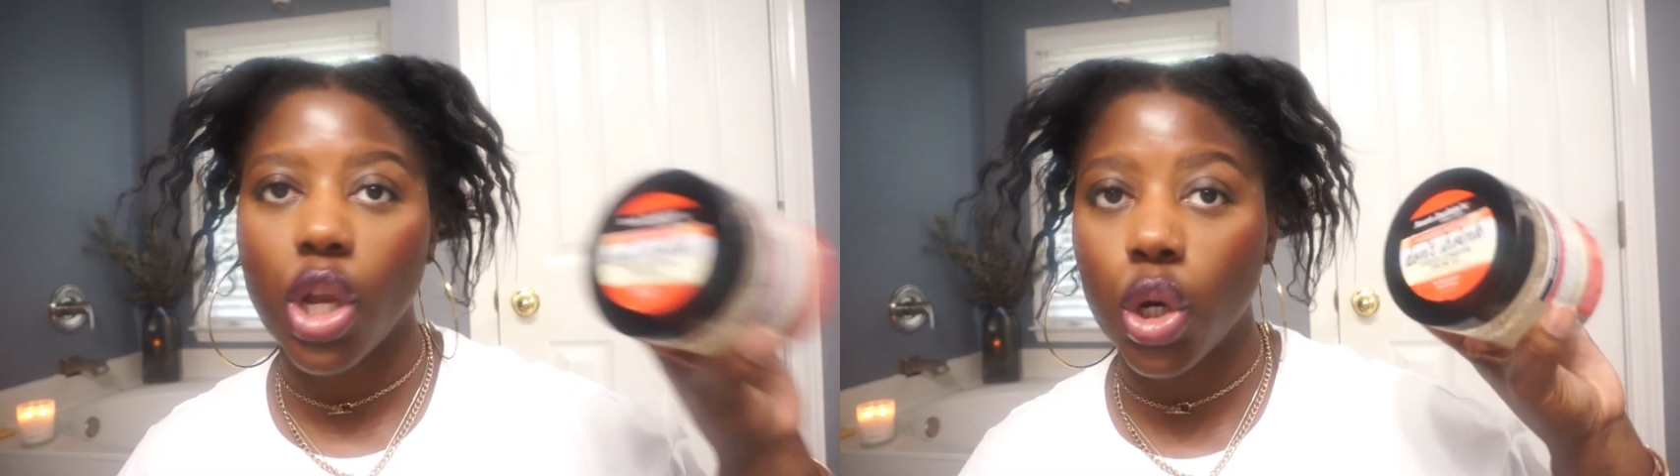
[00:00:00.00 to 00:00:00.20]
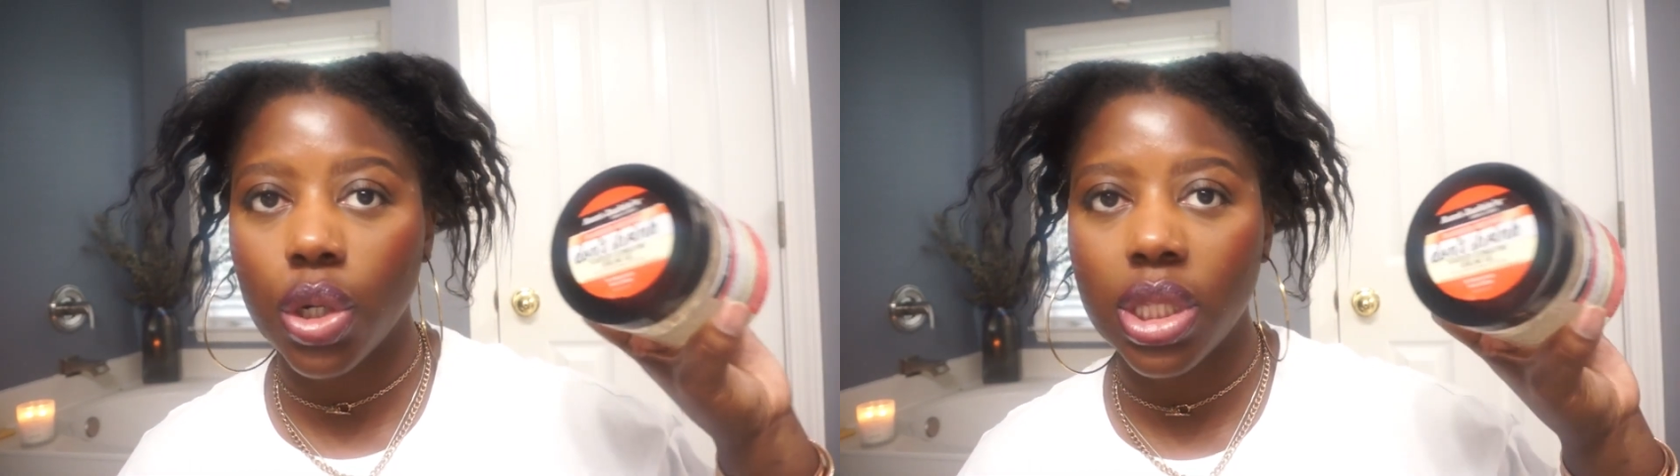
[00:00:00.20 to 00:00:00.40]

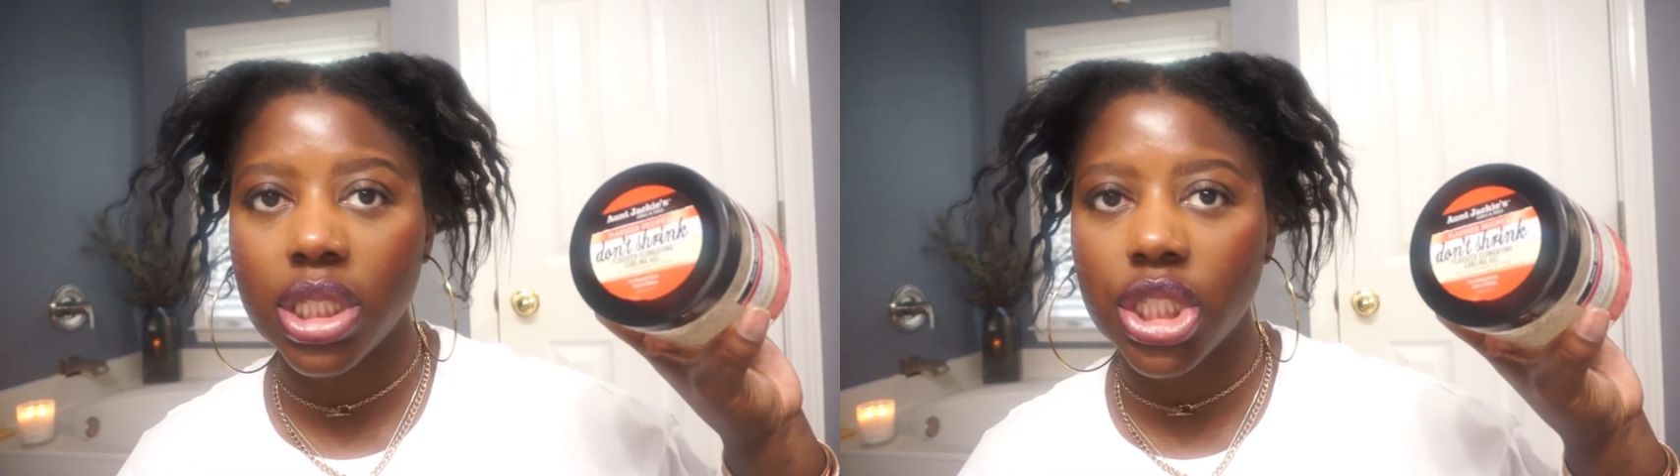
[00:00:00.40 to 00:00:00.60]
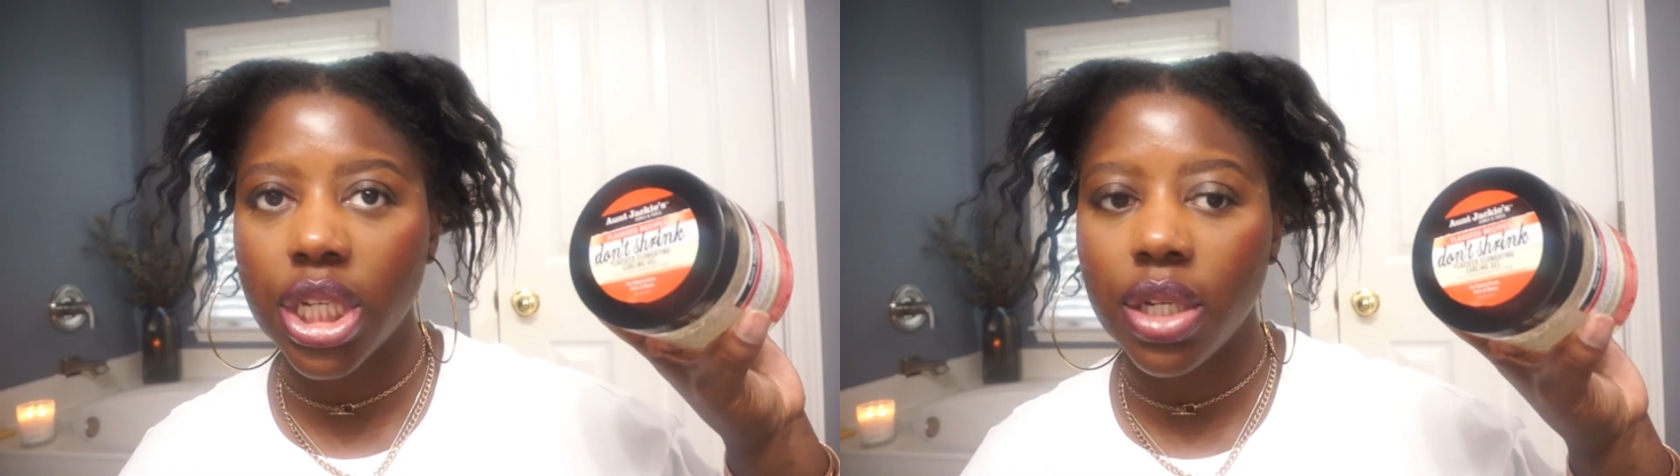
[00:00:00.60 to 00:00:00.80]

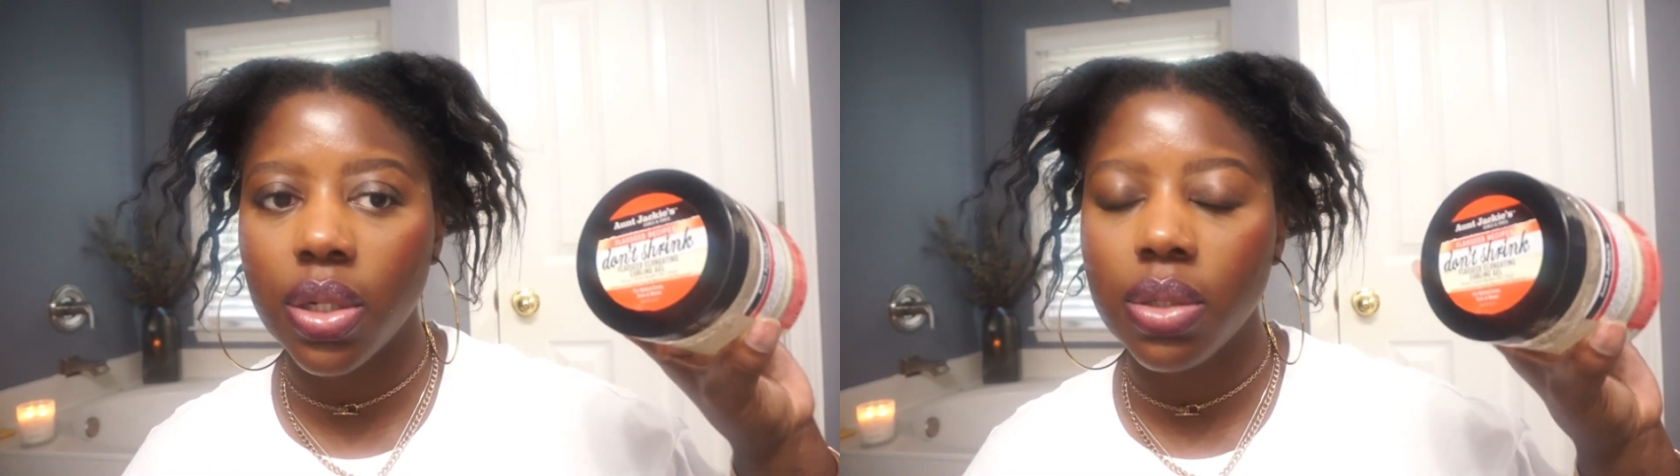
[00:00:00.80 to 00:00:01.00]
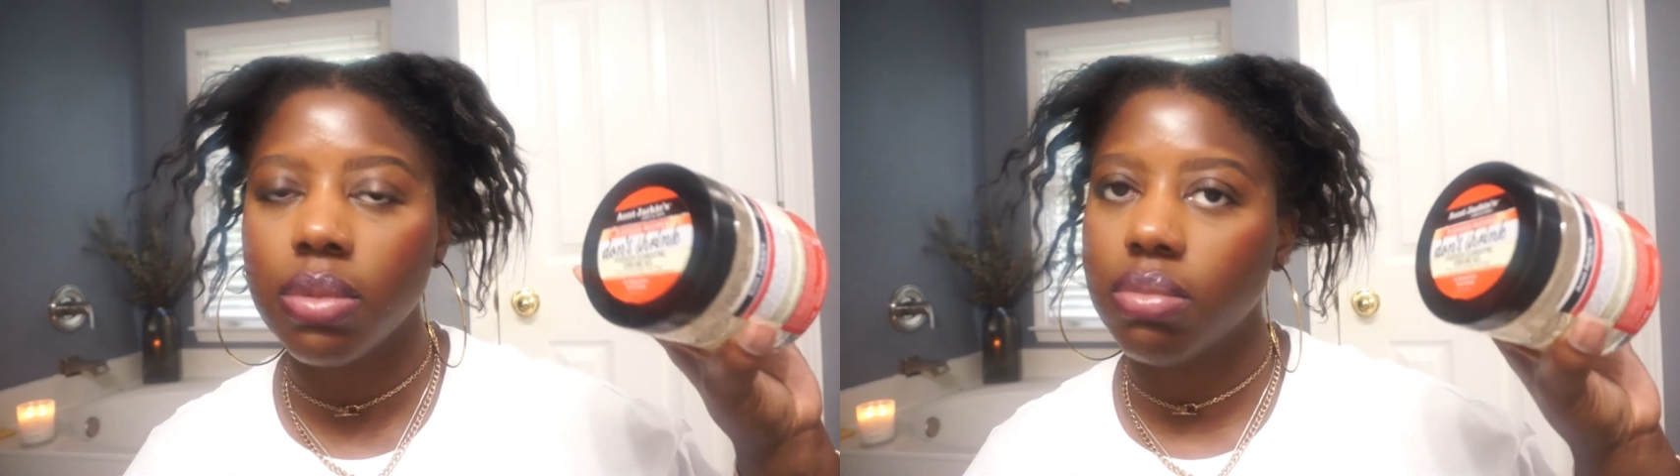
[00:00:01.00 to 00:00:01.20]
curling
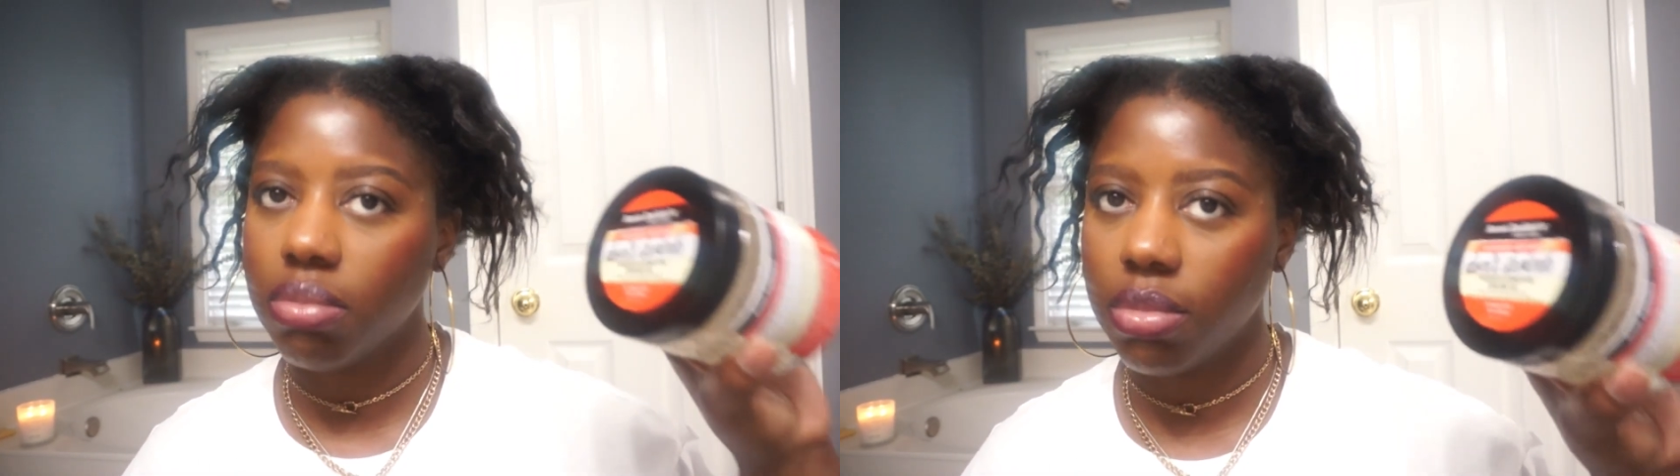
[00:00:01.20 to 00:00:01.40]
gel.